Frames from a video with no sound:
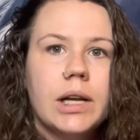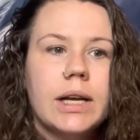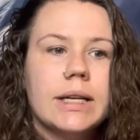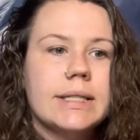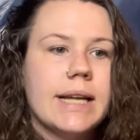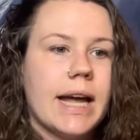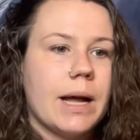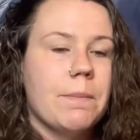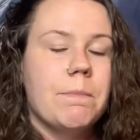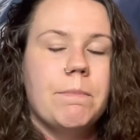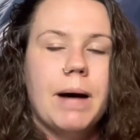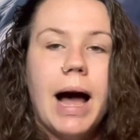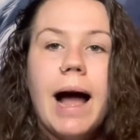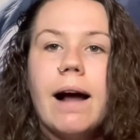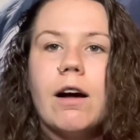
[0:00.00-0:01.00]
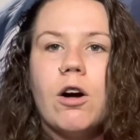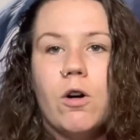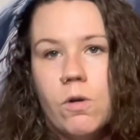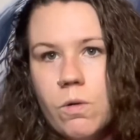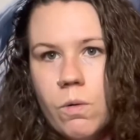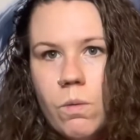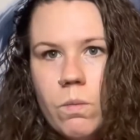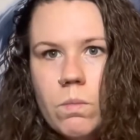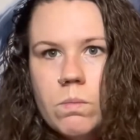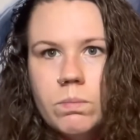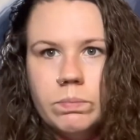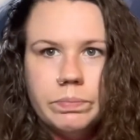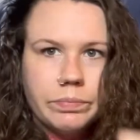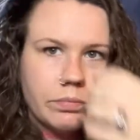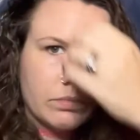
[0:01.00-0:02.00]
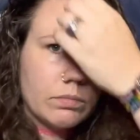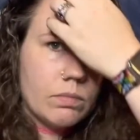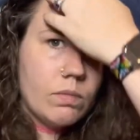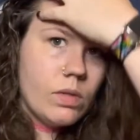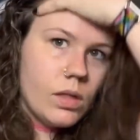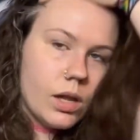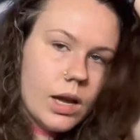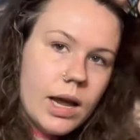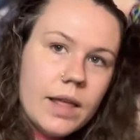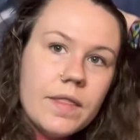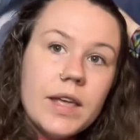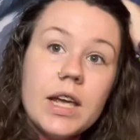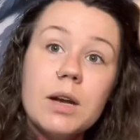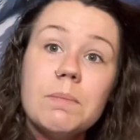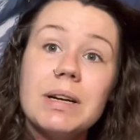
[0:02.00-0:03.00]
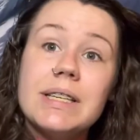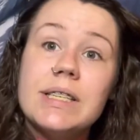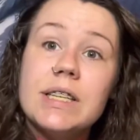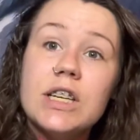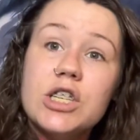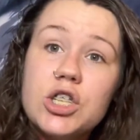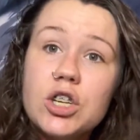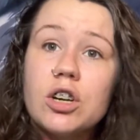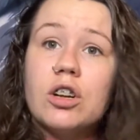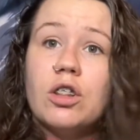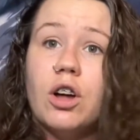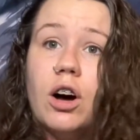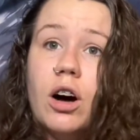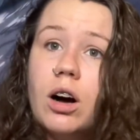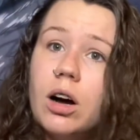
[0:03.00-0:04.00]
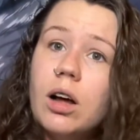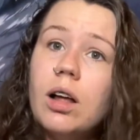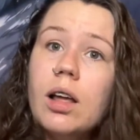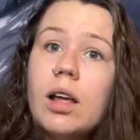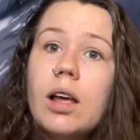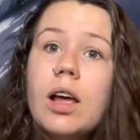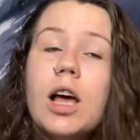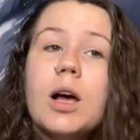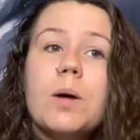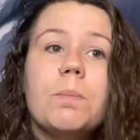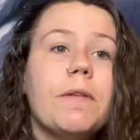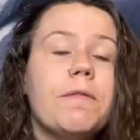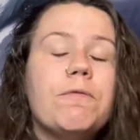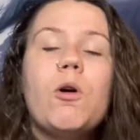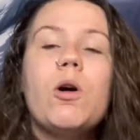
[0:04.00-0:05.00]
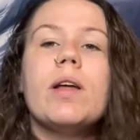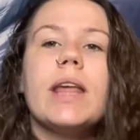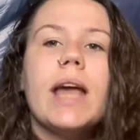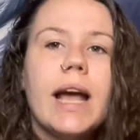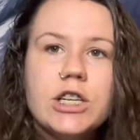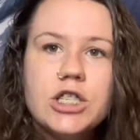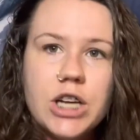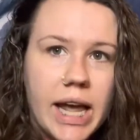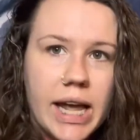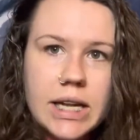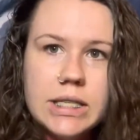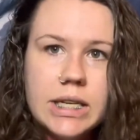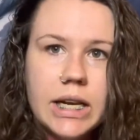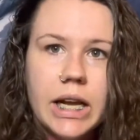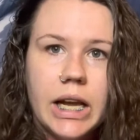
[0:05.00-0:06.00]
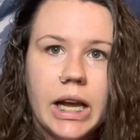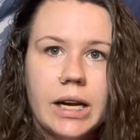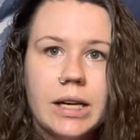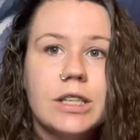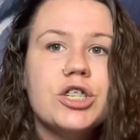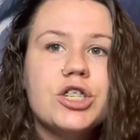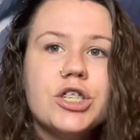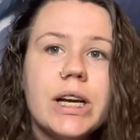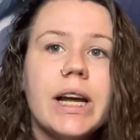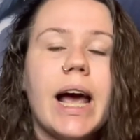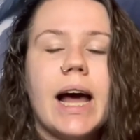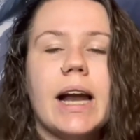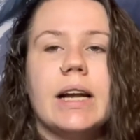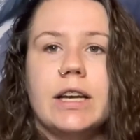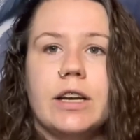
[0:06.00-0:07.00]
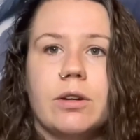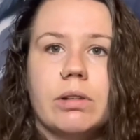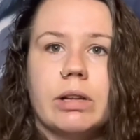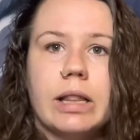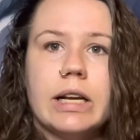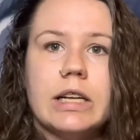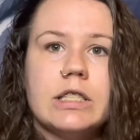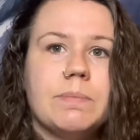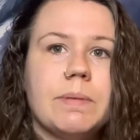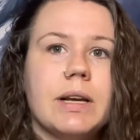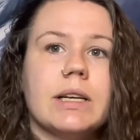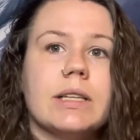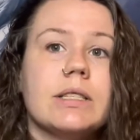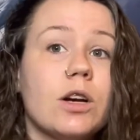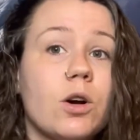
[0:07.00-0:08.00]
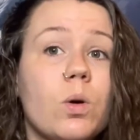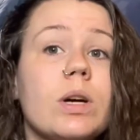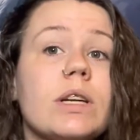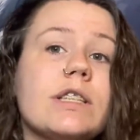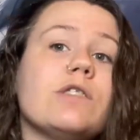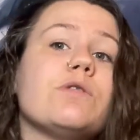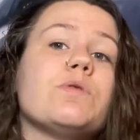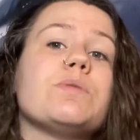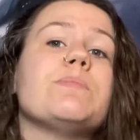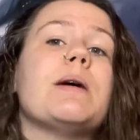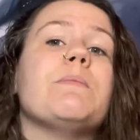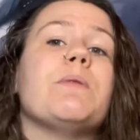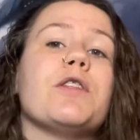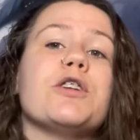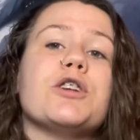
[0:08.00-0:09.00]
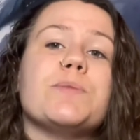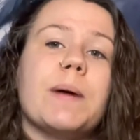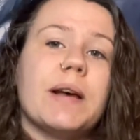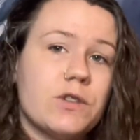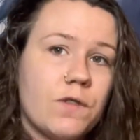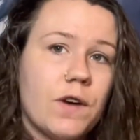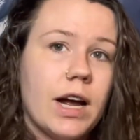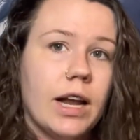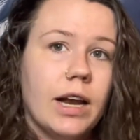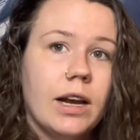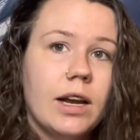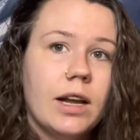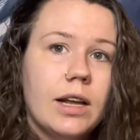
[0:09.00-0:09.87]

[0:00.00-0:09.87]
take him back home. And then my sister-in-law, before the age of 18, she had to deal with this because, of course, this was my brother's best friend.